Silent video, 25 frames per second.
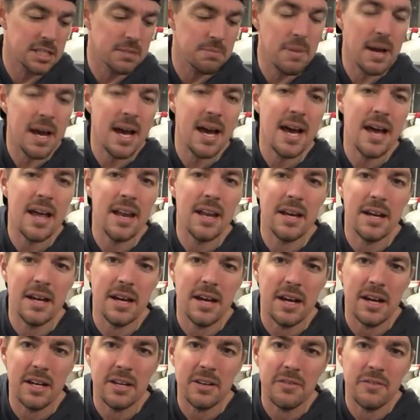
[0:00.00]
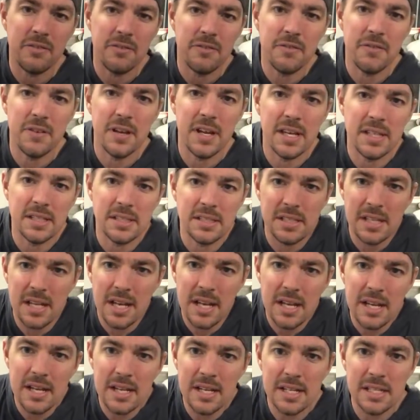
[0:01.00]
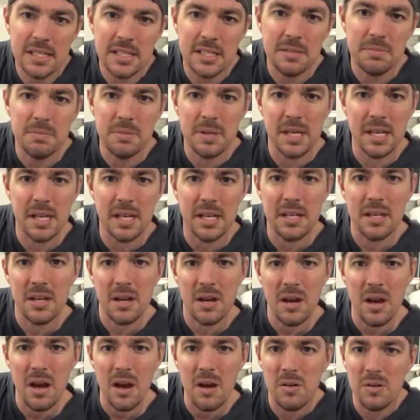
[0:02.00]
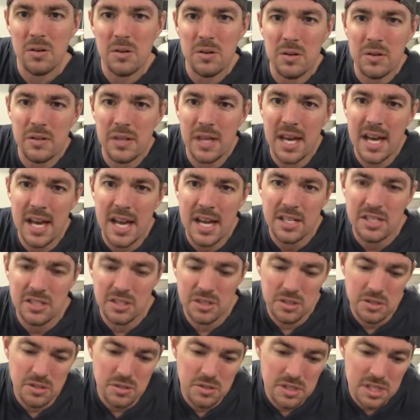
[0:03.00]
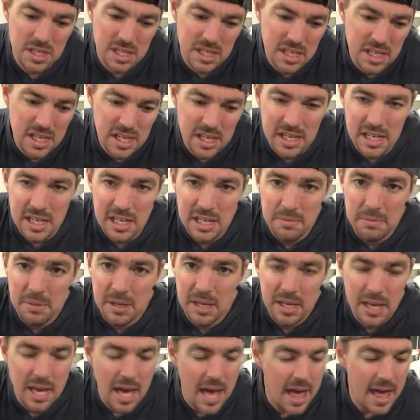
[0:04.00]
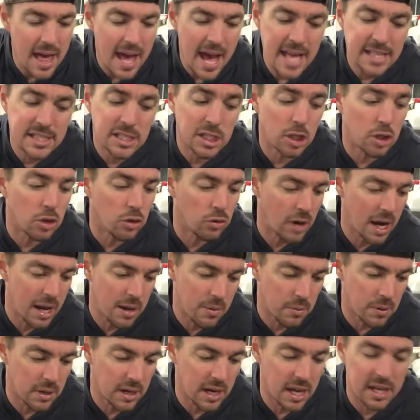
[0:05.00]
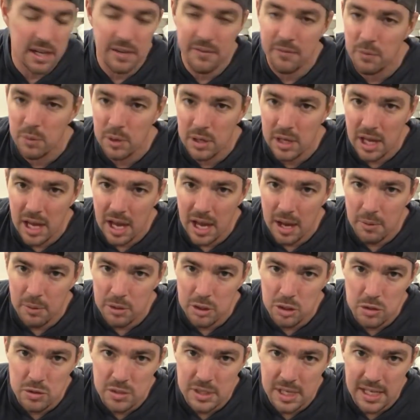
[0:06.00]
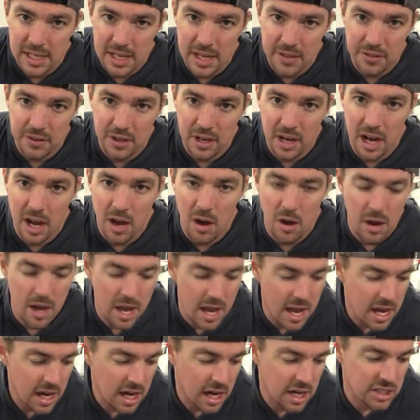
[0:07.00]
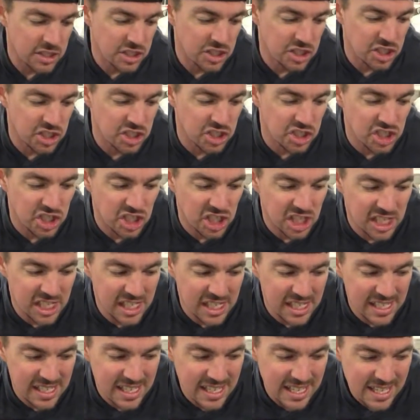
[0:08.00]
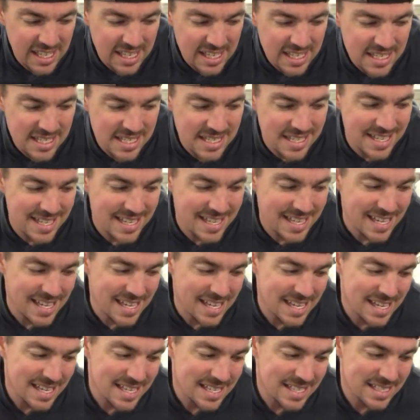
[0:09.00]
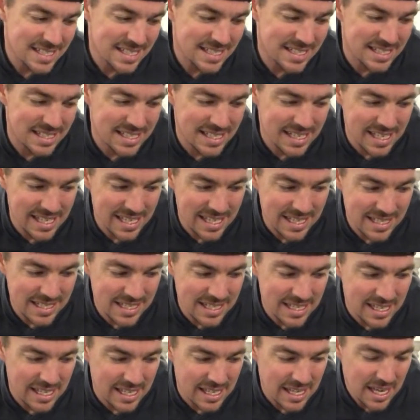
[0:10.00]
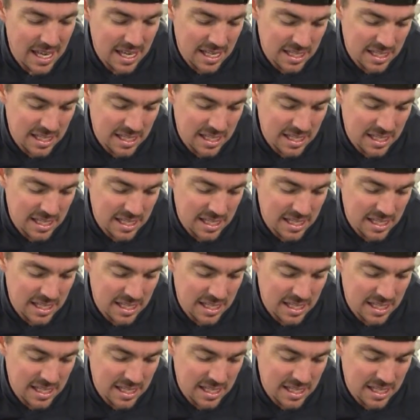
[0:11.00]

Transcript: Smile on your face. Let's be know that you need me. That's a great one when you say nothing at all. That's just G, D, C, D.